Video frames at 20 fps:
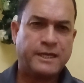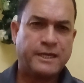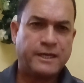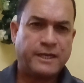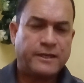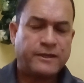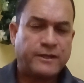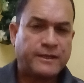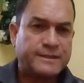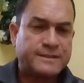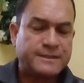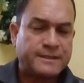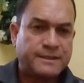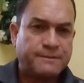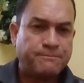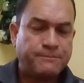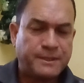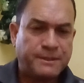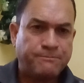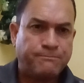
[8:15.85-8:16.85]
it's
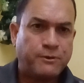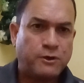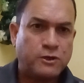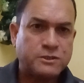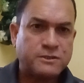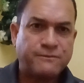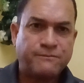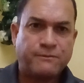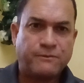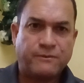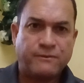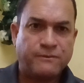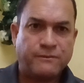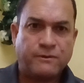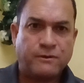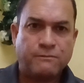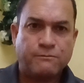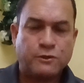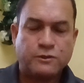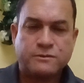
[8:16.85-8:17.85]
impossible
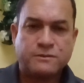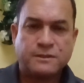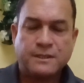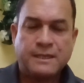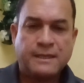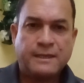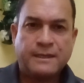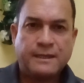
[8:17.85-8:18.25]
almost,